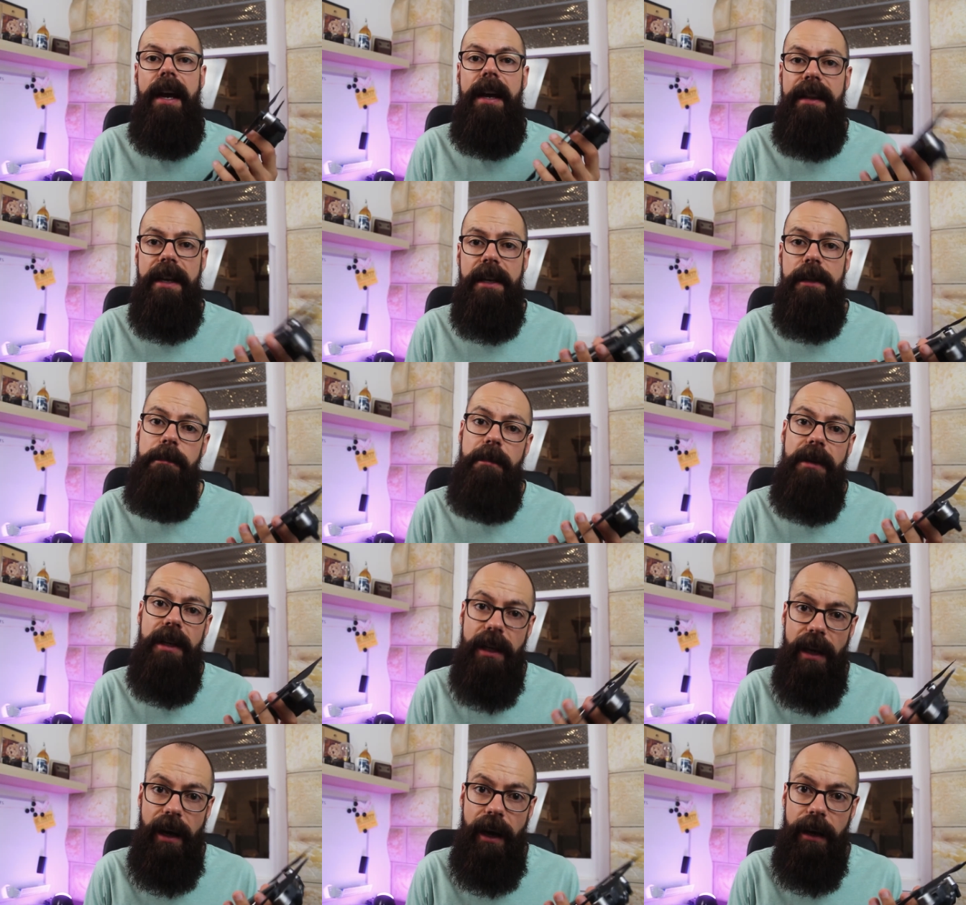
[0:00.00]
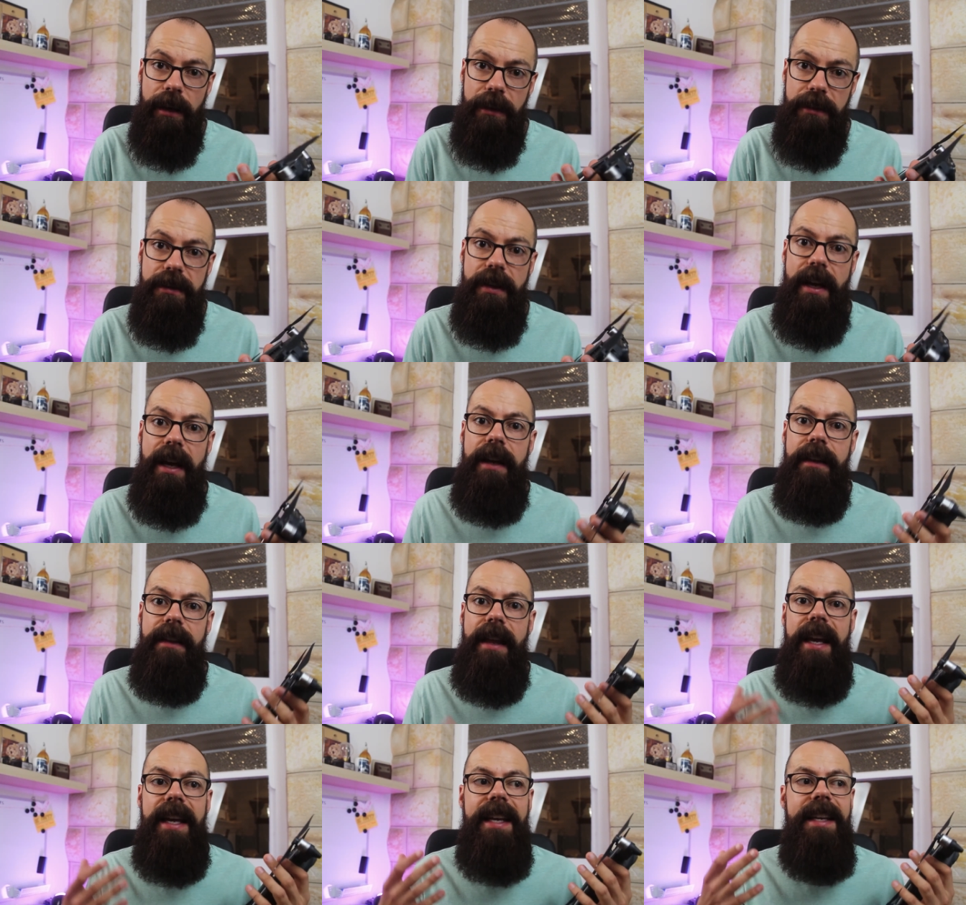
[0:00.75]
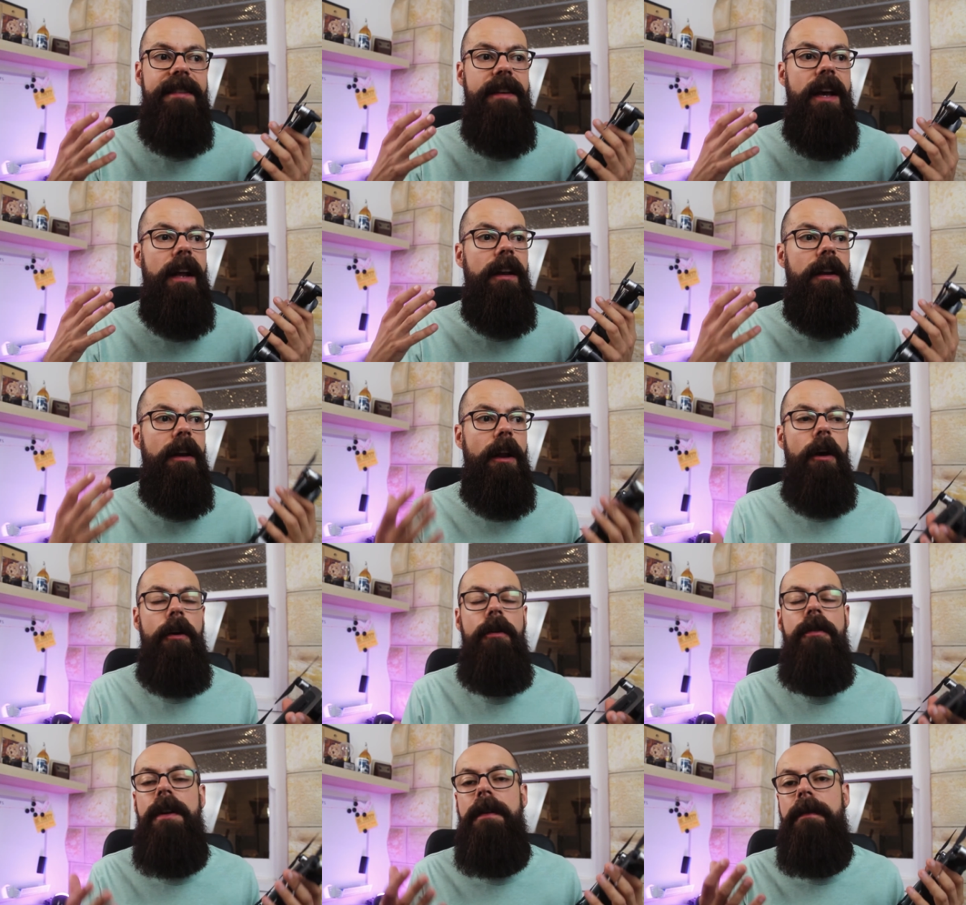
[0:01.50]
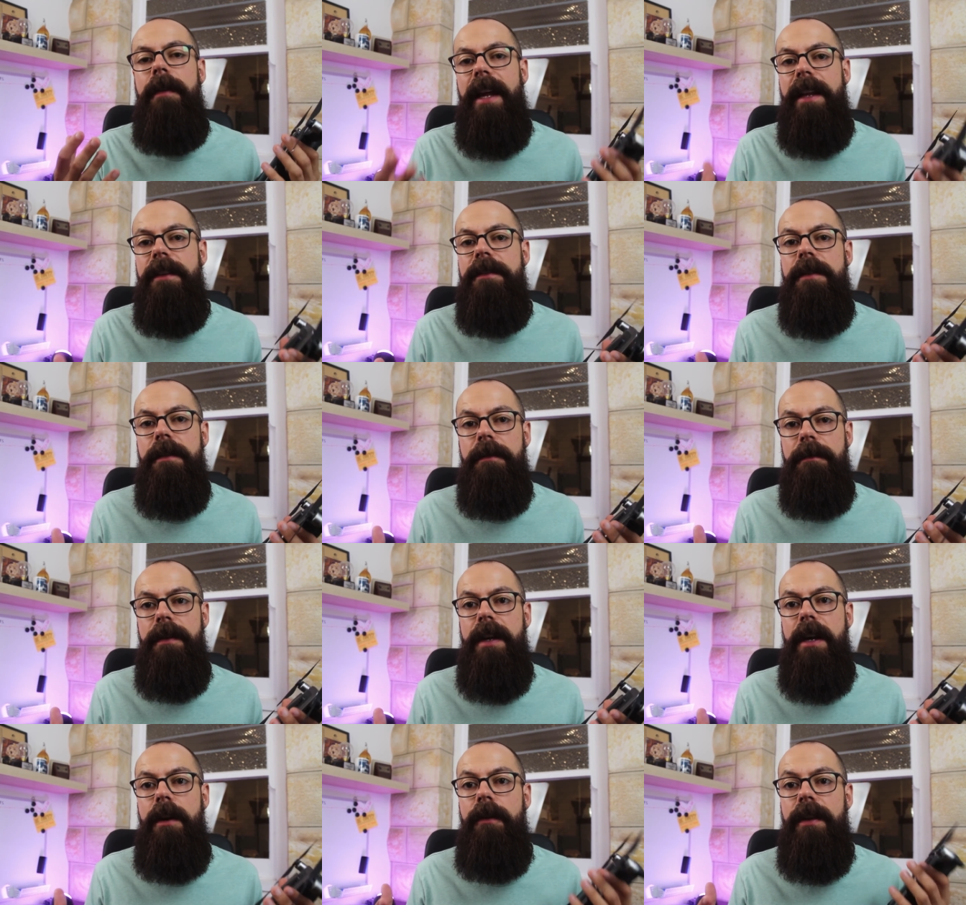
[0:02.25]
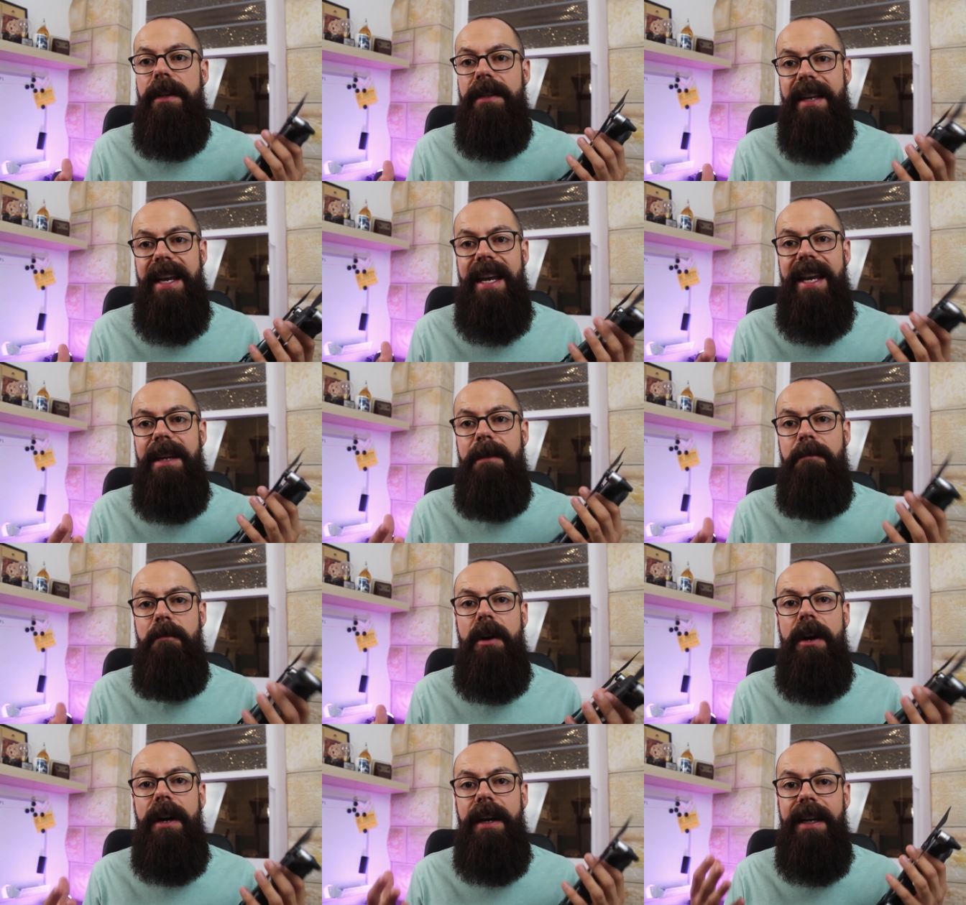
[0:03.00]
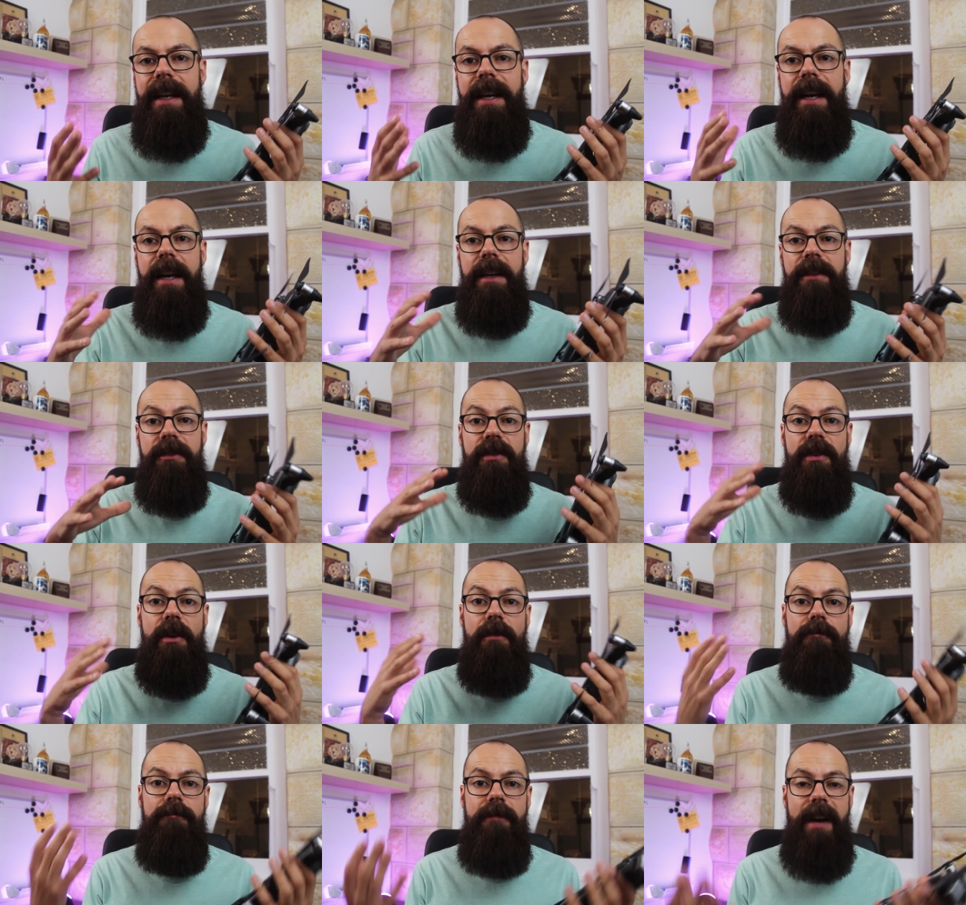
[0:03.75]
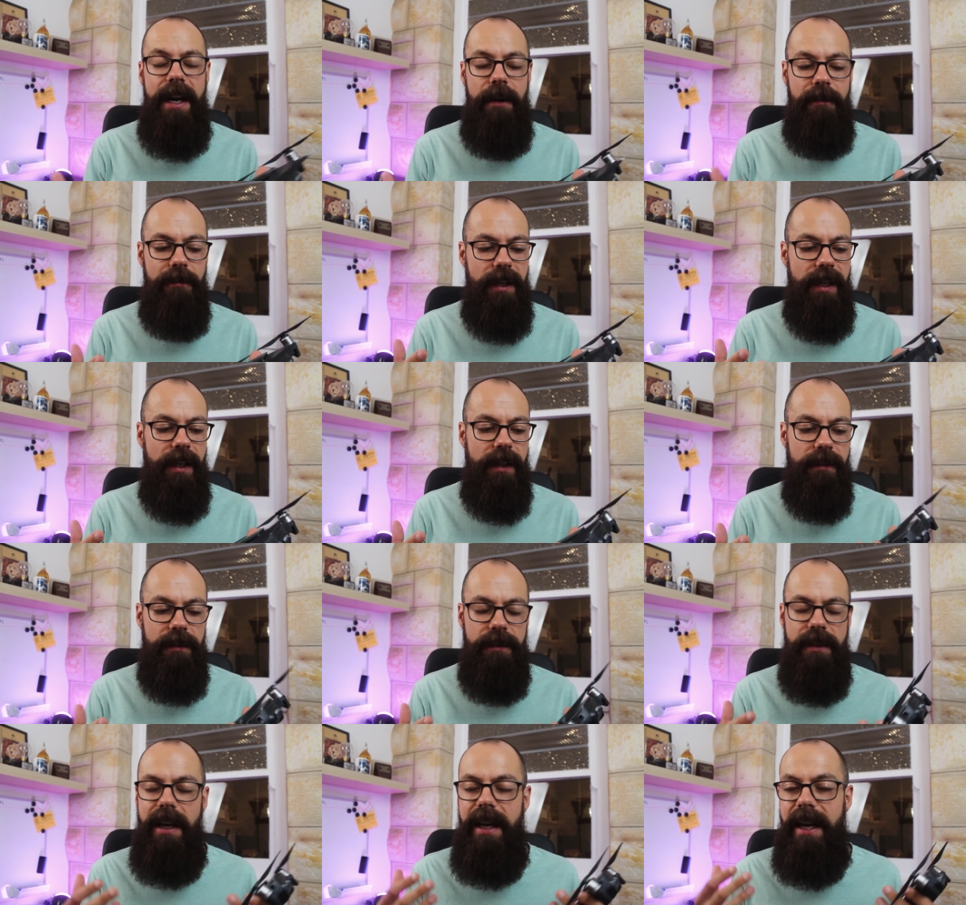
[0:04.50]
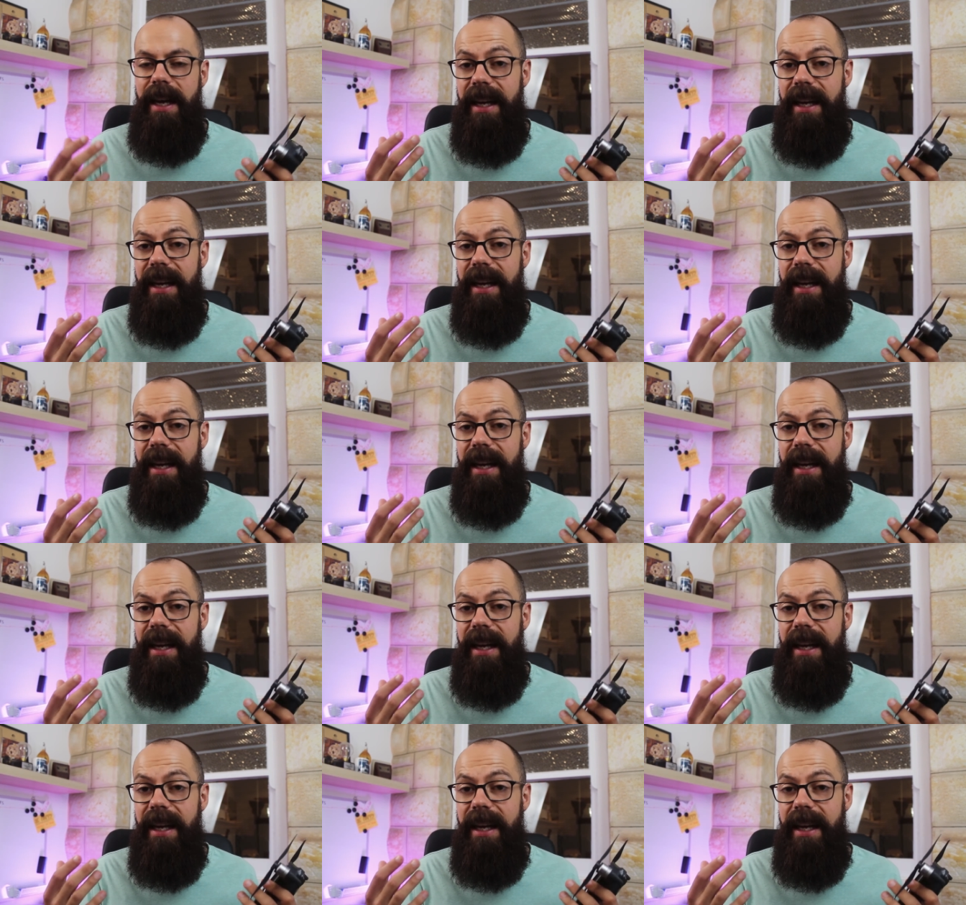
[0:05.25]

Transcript: and that's because there is a load of interference in my surroundings.